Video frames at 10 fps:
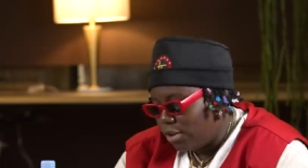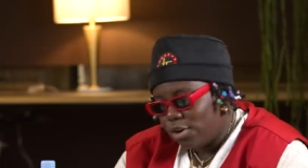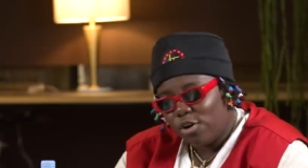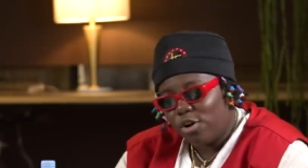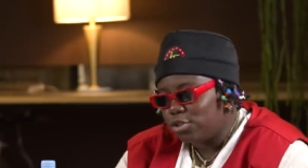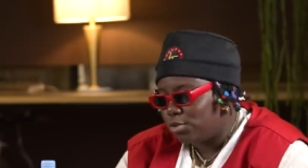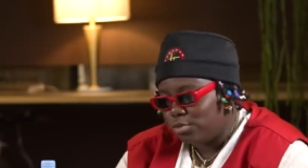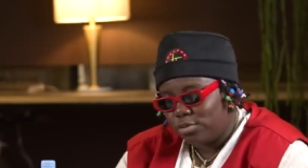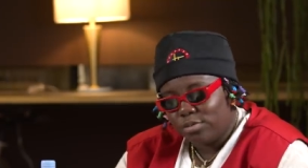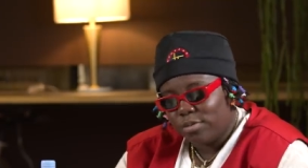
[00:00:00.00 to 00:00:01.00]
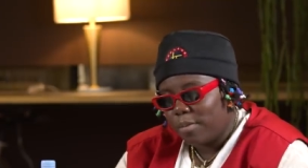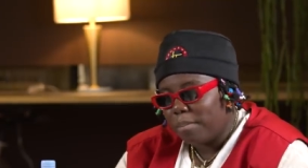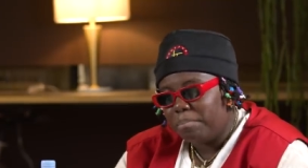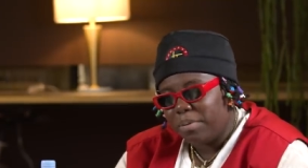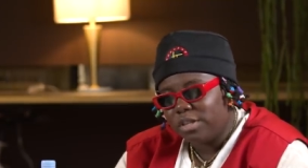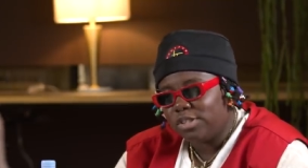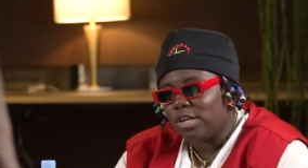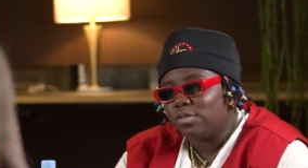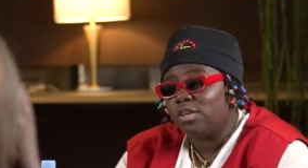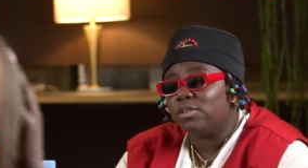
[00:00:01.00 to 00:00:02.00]
understand you. Big
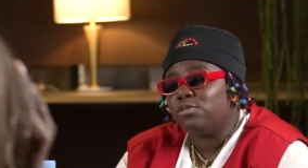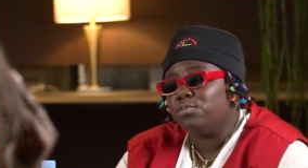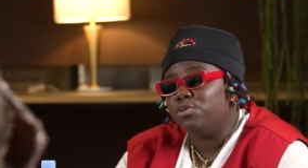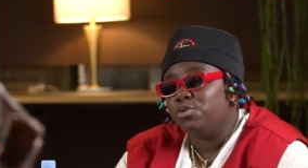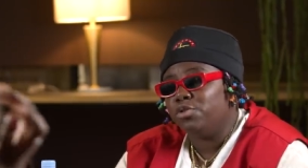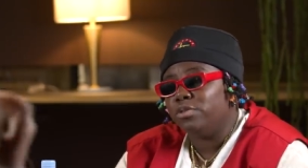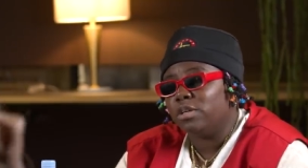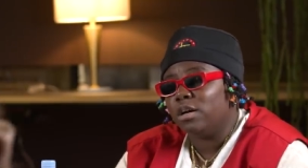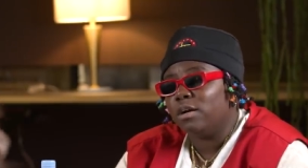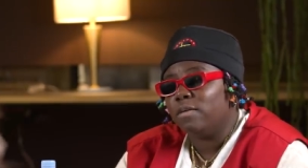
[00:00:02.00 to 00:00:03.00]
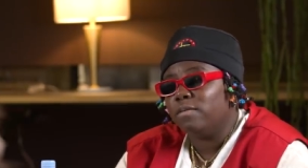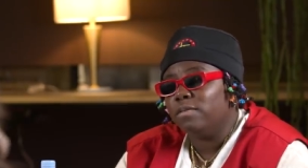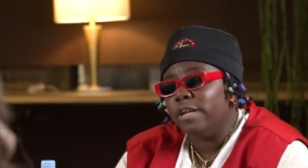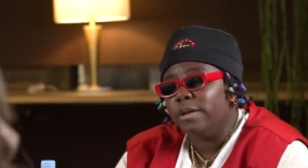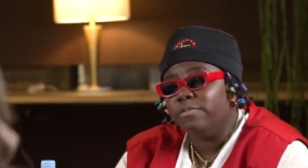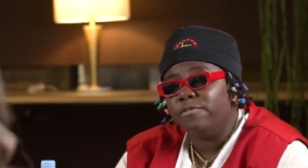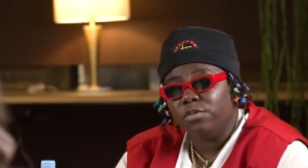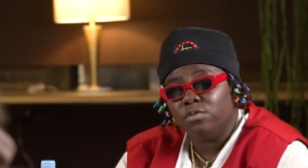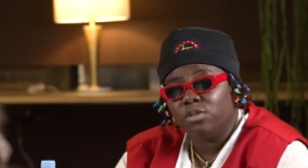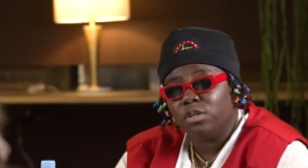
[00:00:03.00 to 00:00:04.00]
shout out to producer named
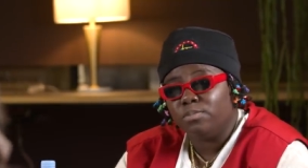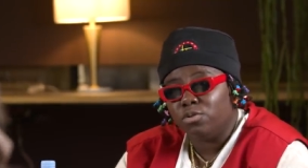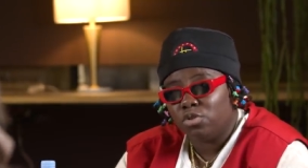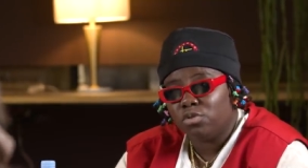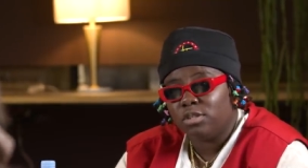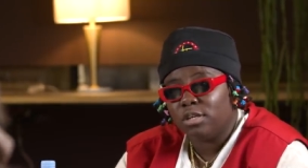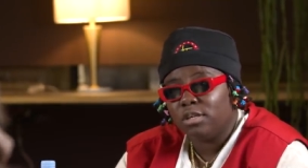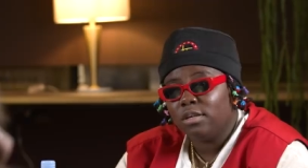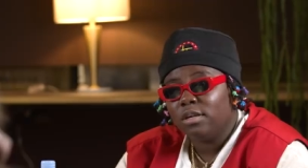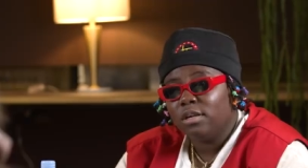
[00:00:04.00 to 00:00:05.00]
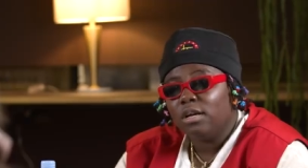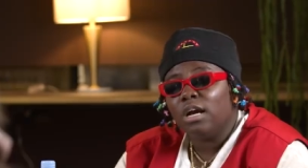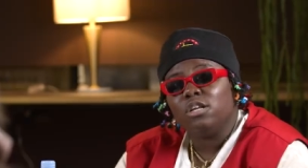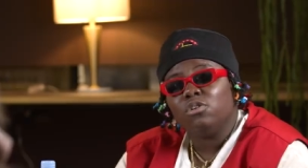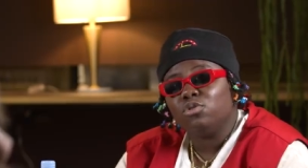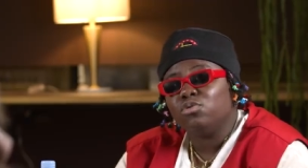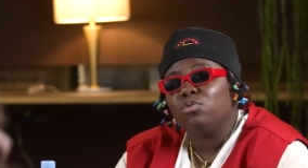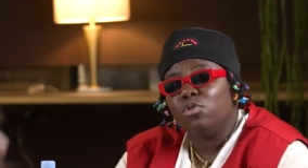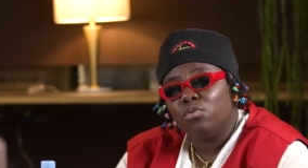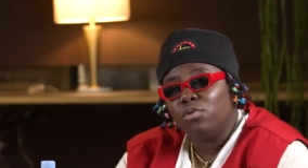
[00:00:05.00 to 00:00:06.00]
Fields. He produced it, right? And he also
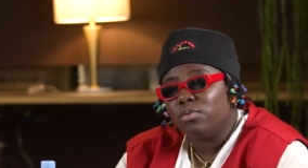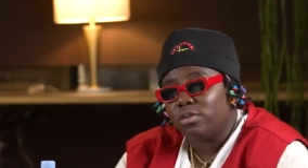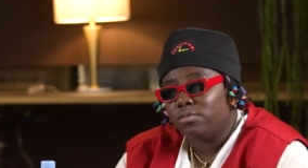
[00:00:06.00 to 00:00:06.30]
co-wrote,